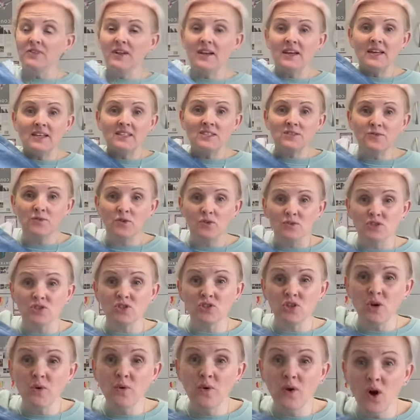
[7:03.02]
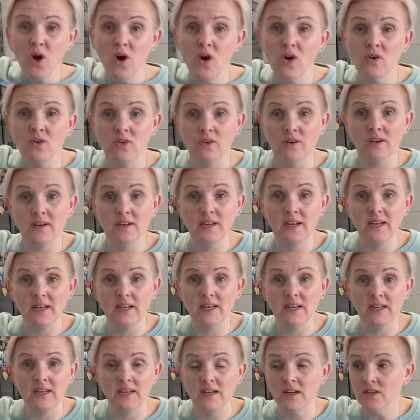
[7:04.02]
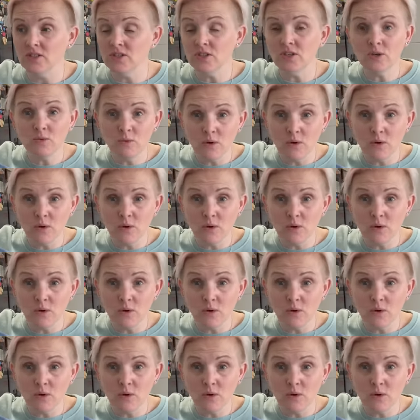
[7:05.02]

Their legs have got so long lately. I don't know